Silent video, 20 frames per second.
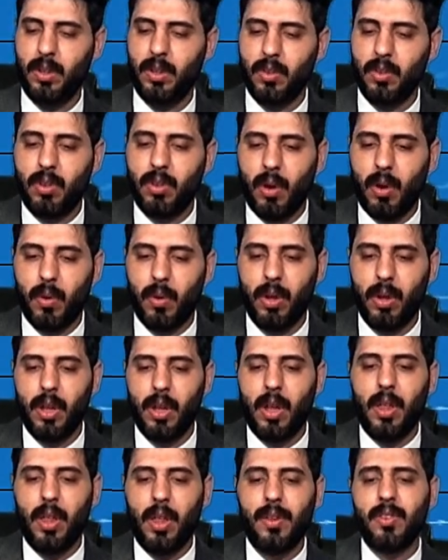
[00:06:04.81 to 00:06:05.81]
So,
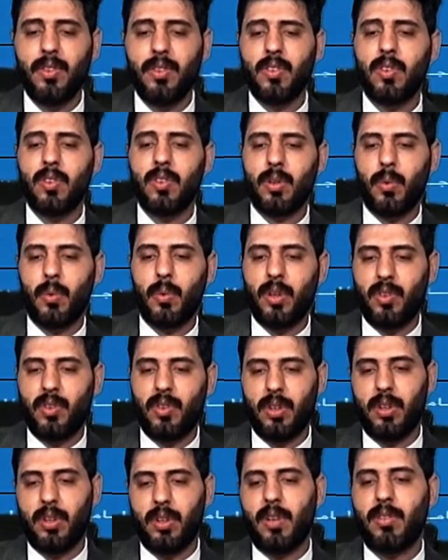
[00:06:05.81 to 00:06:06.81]
this is a
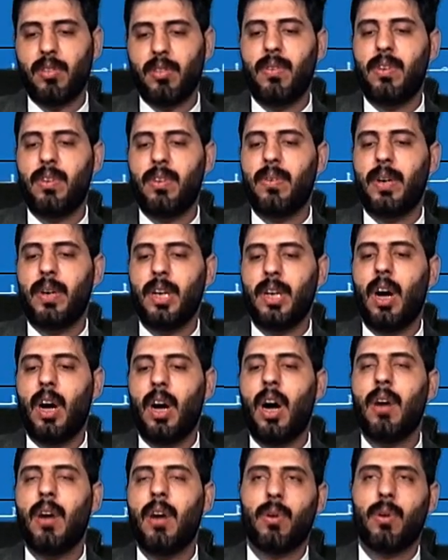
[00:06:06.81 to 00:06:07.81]
question, does everybody
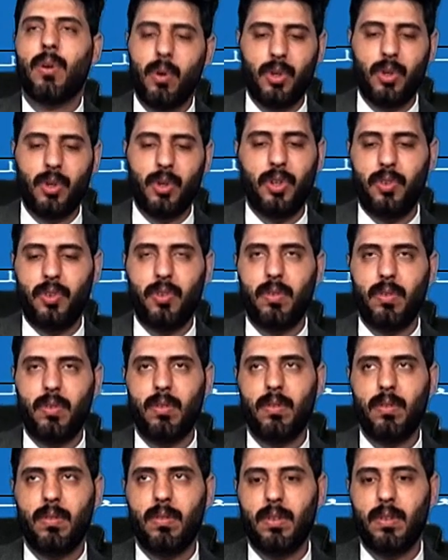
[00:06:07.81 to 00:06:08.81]
have conscious?
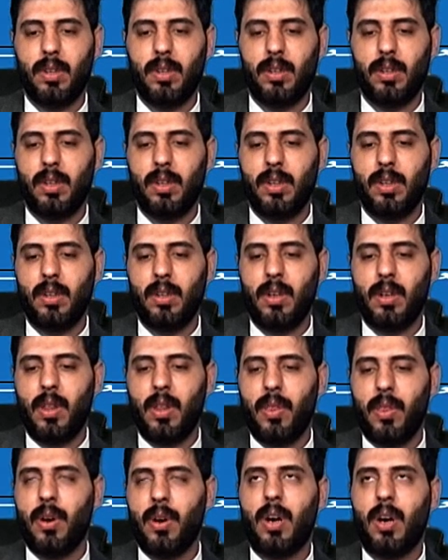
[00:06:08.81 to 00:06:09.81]

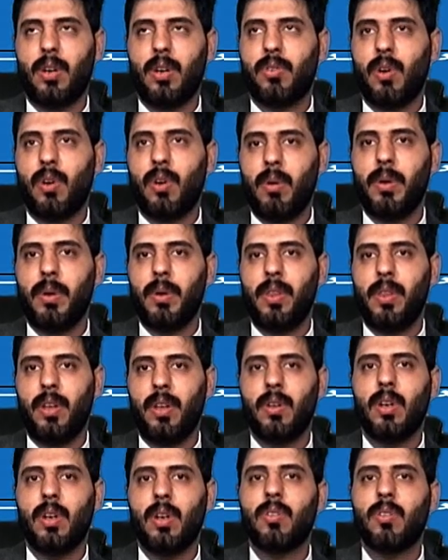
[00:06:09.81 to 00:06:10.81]
There are so many,
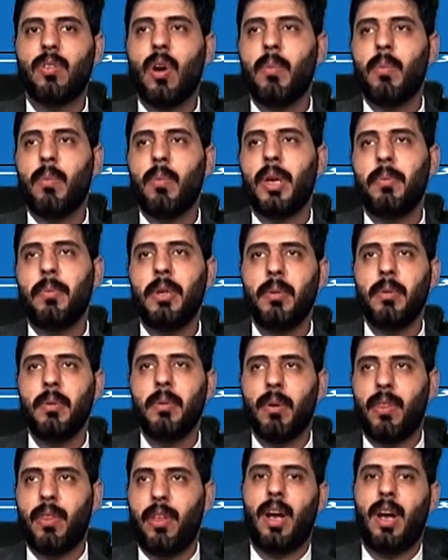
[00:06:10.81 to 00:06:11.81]
so many
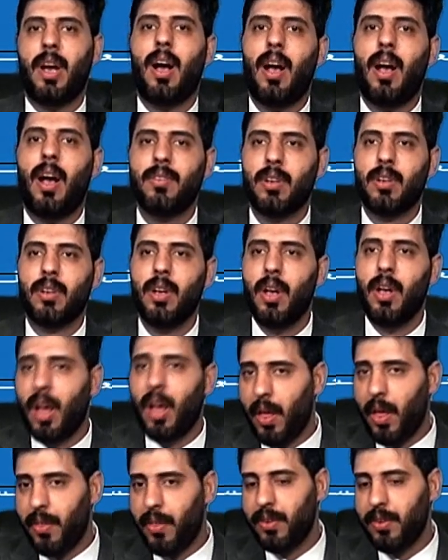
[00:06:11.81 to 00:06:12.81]
people, they ask,
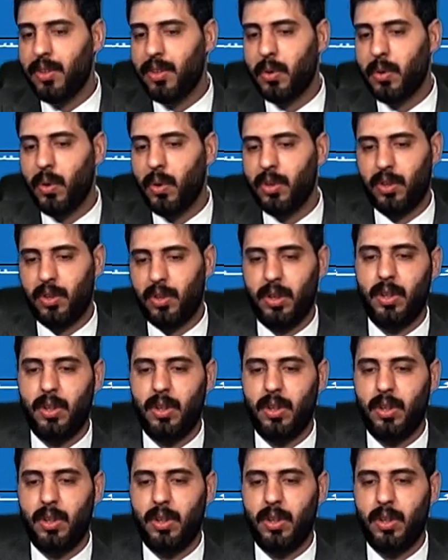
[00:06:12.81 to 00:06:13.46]
this is a question.